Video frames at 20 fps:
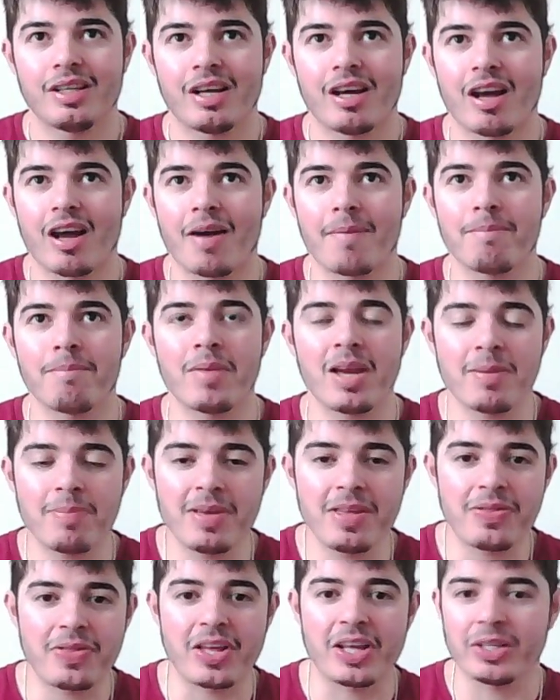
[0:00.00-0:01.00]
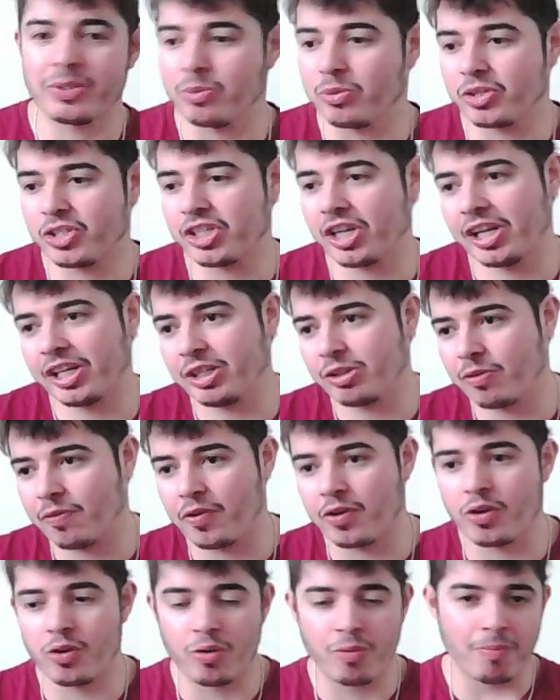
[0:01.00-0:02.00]
And maybe things will change with a
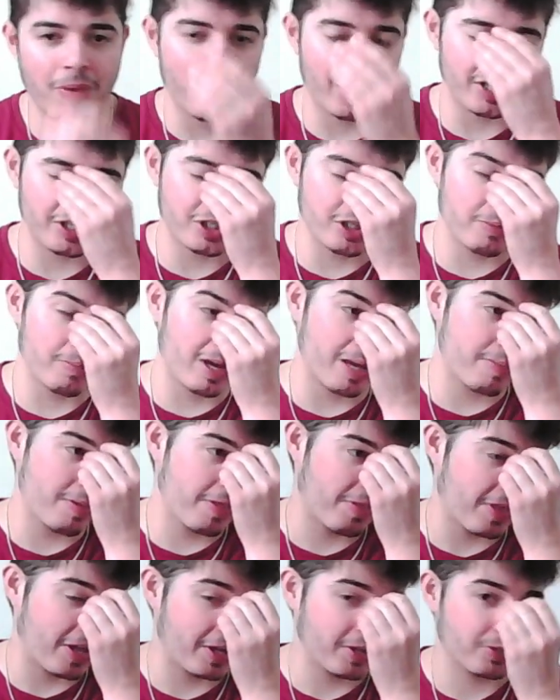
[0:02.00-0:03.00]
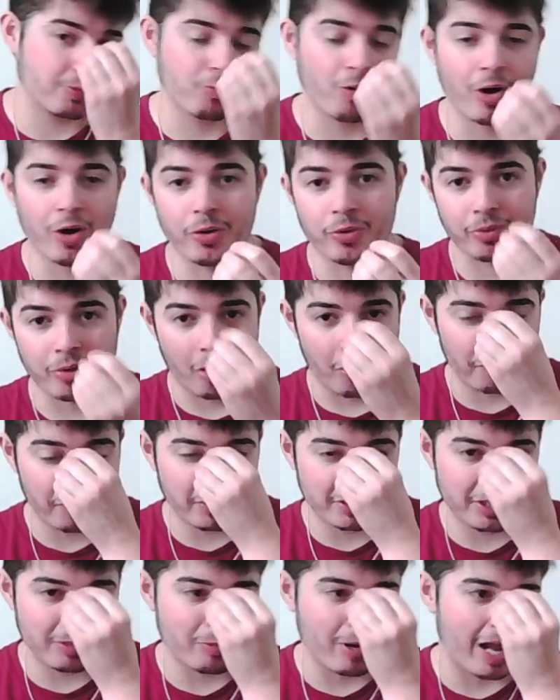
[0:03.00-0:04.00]
new manager. Maybe things won't.
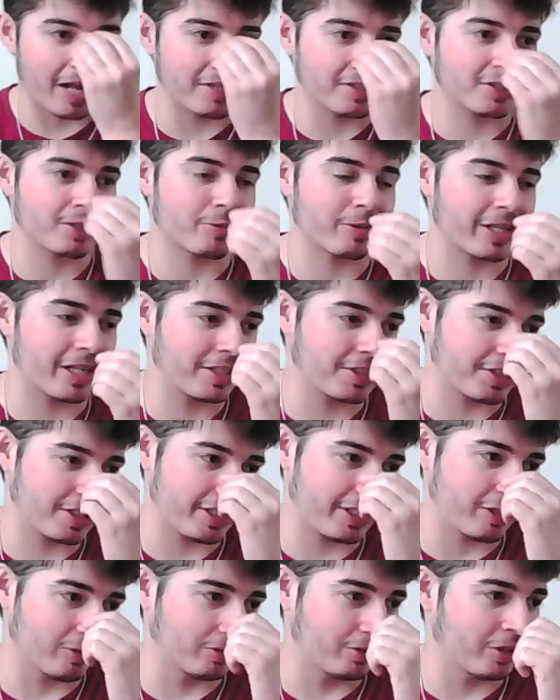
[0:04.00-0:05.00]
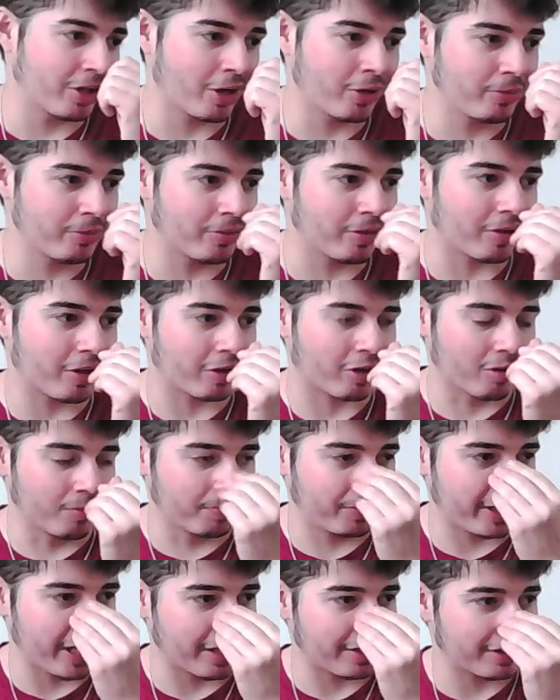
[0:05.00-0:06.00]
Obviously, we're entering into the unknown come
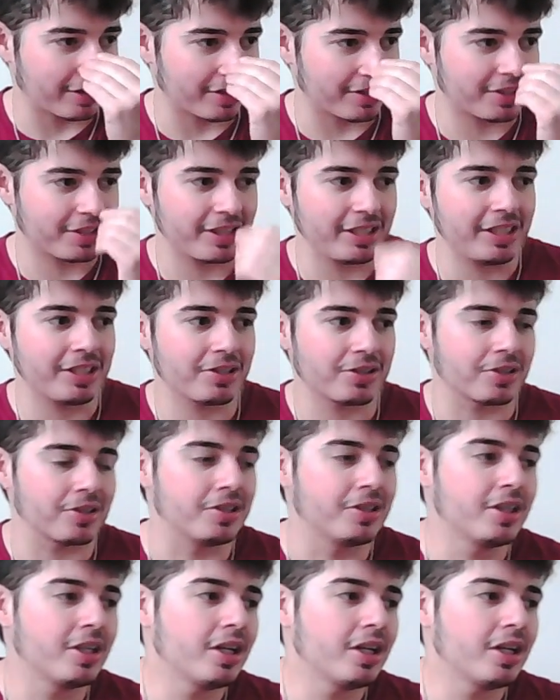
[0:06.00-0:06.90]
the end of the season.